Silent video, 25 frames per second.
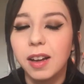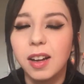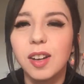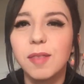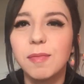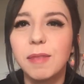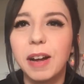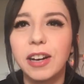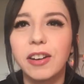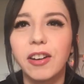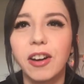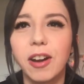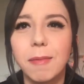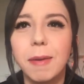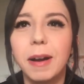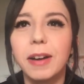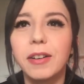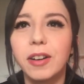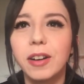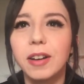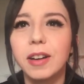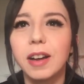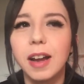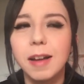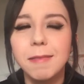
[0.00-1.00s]
Oh my god, am I
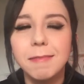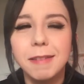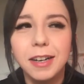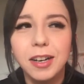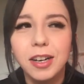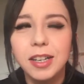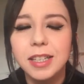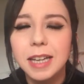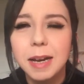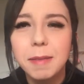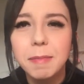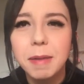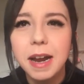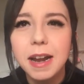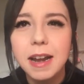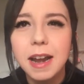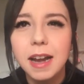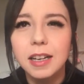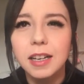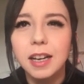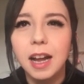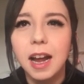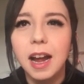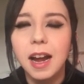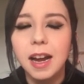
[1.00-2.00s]
gonna start
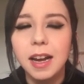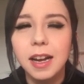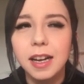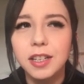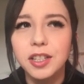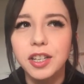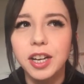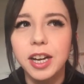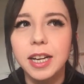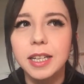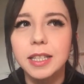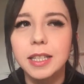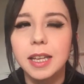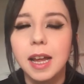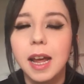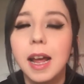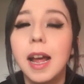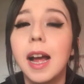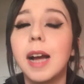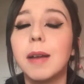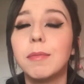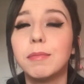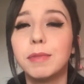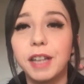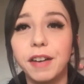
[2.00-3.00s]
buying eyelashes?
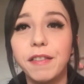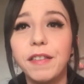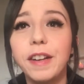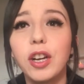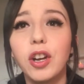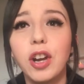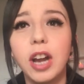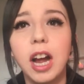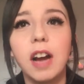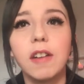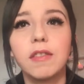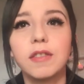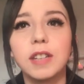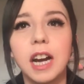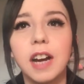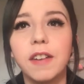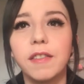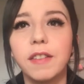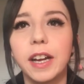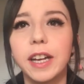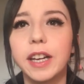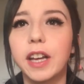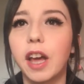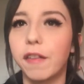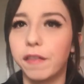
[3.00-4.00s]
I'm definitely gonna have to have
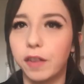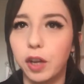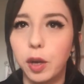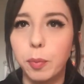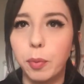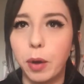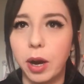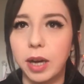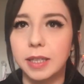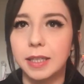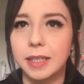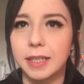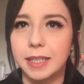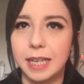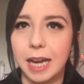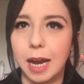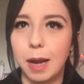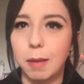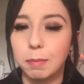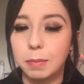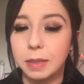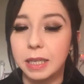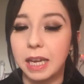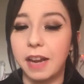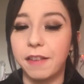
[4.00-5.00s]
like a few practice
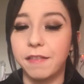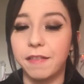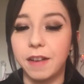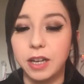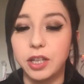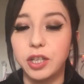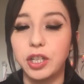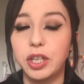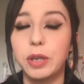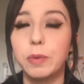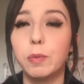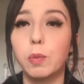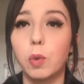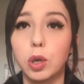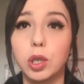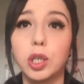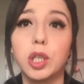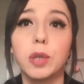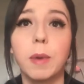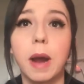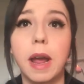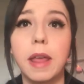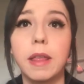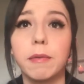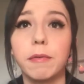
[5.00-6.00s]
attempts if I do want
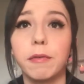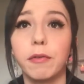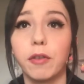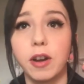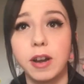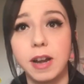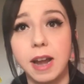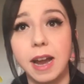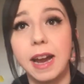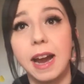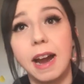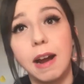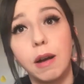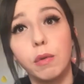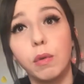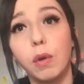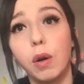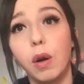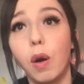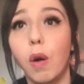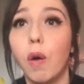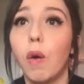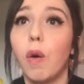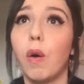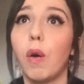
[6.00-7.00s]
to wear them for a night out
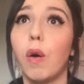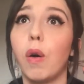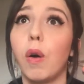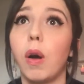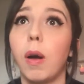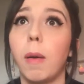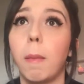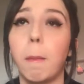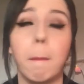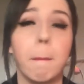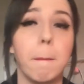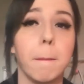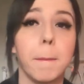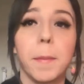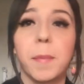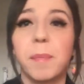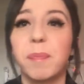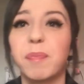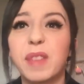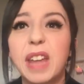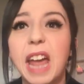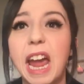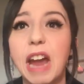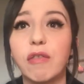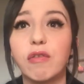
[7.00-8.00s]
or
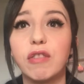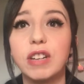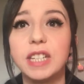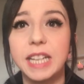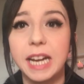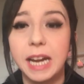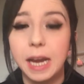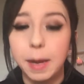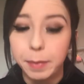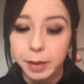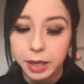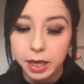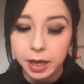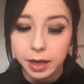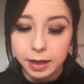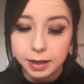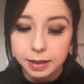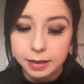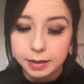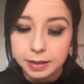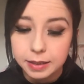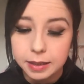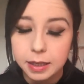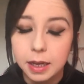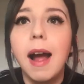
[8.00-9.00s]
every day,
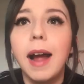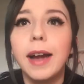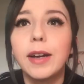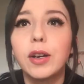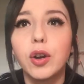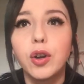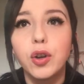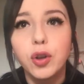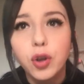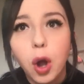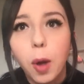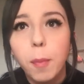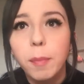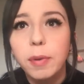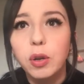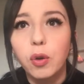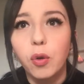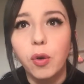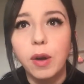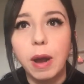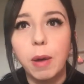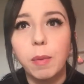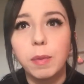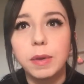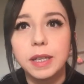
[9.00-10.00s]
because I could not be
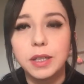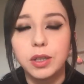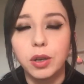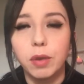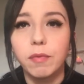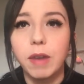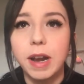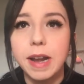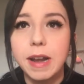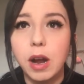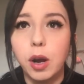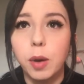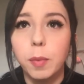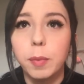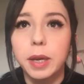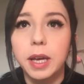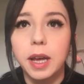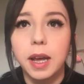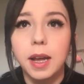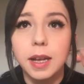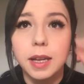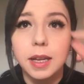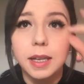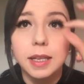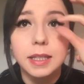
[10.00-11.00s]
going out with these on right now,
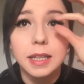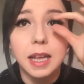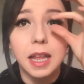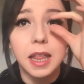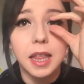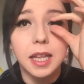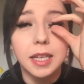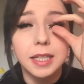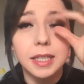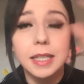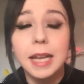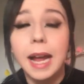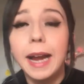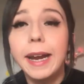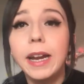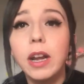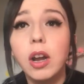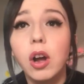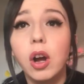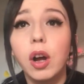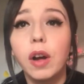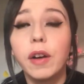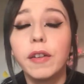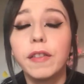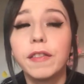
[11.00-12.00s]
because this is hanging
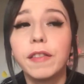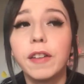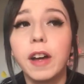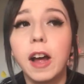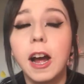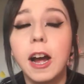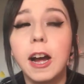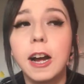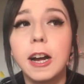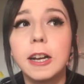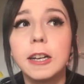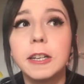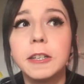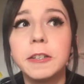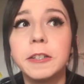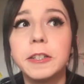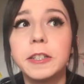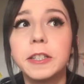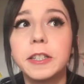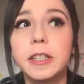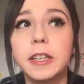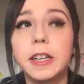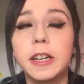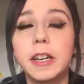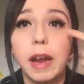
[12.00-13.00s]
off
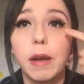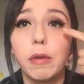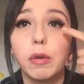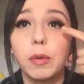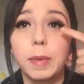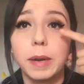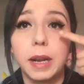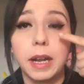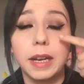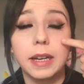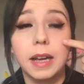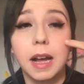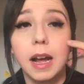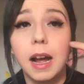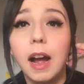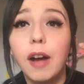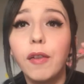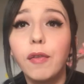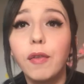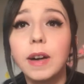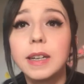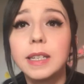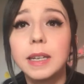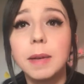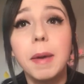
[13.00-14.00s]
and it would be like
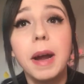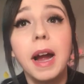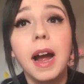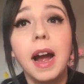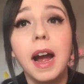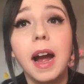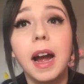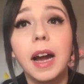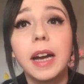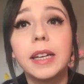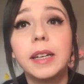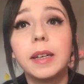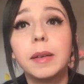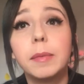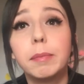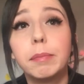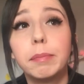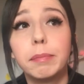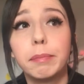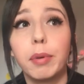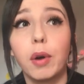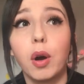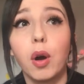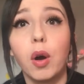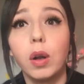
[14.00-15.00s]
halfway down my eye,
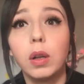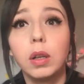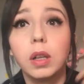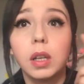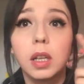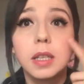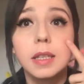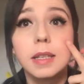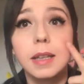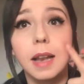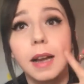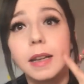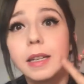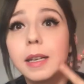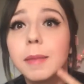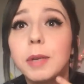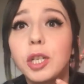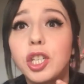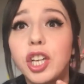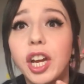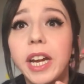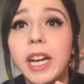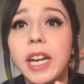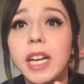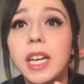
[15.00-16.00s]
ball, slant down my
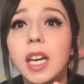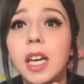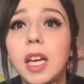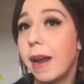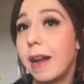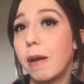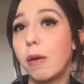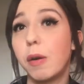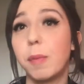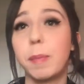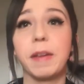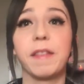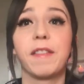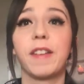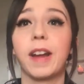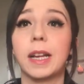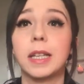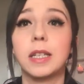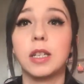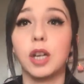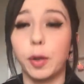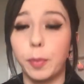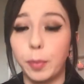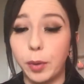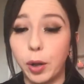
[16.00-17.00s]
cheek, and I would be
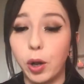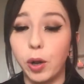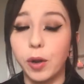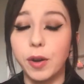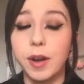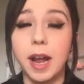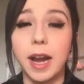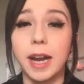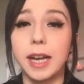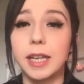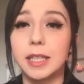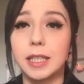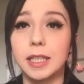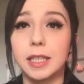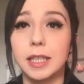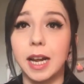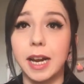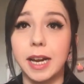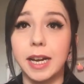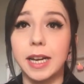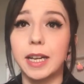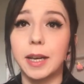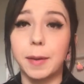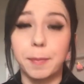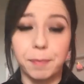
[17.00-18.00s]
fixing it up all night.
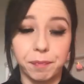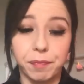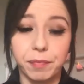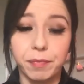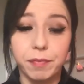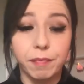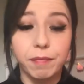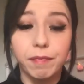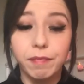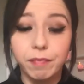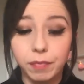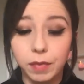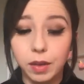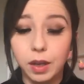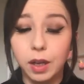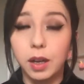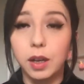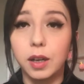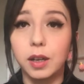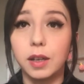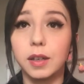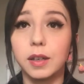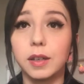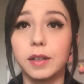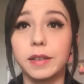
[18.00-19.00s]
Like,
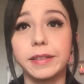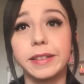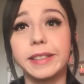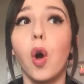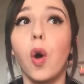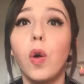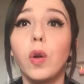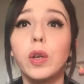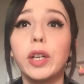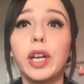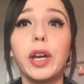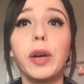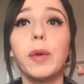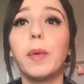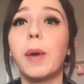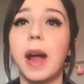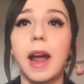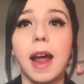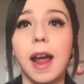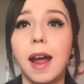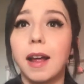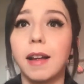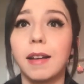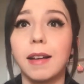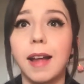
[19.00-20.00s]
all you
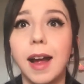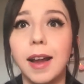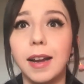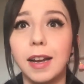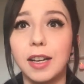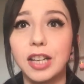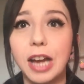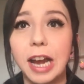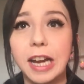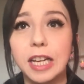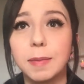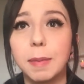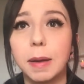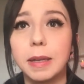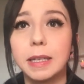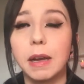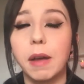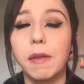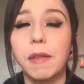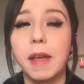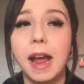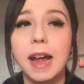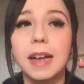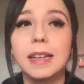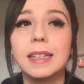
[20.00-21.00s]
eyelash experts
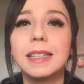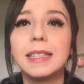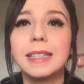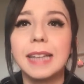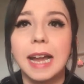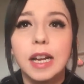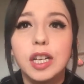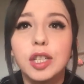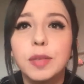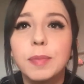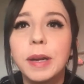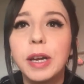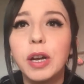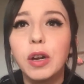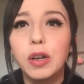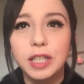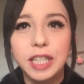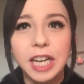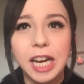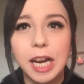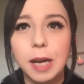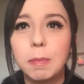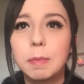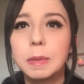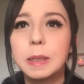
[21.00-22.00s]
out there, send me your
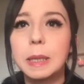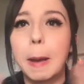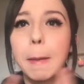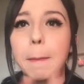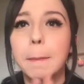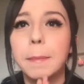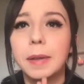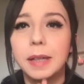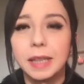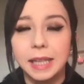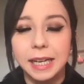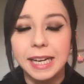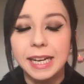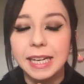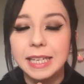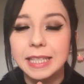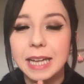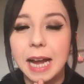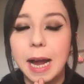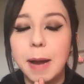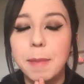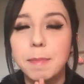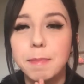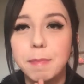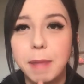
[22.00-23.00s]
tips, please.
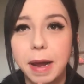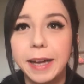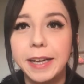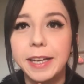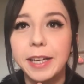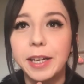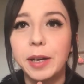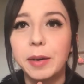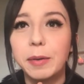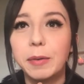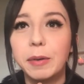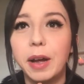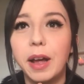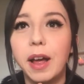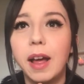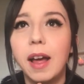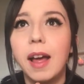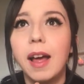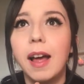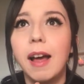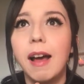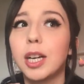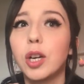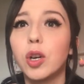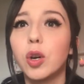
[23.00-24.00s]
I beg you.
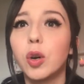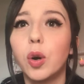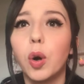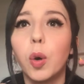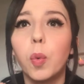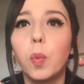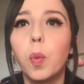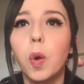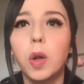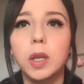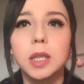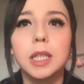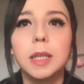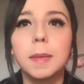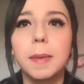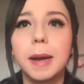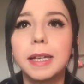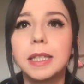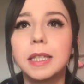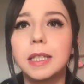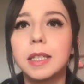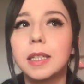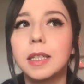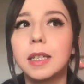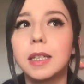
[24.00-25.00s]
You know, what's the
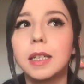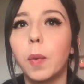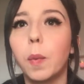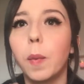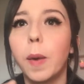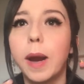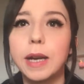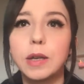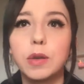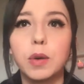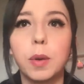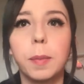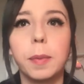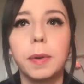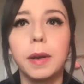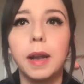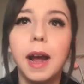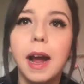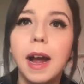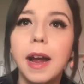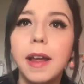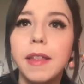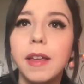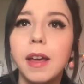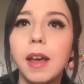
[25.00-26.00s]
best way to
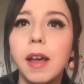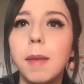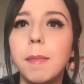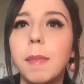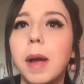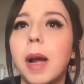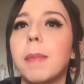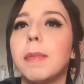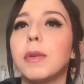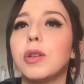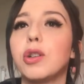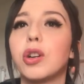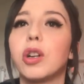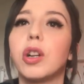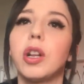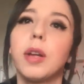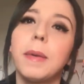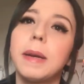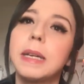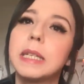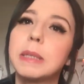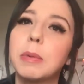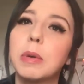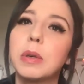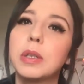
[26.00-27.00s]
apply them? How much glue are
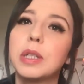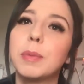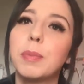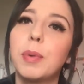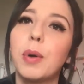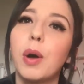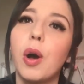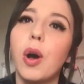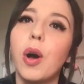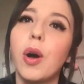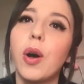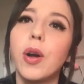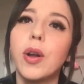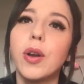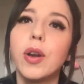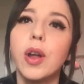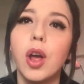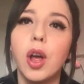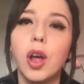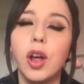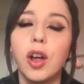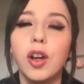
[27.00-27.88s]
you supposed to put on?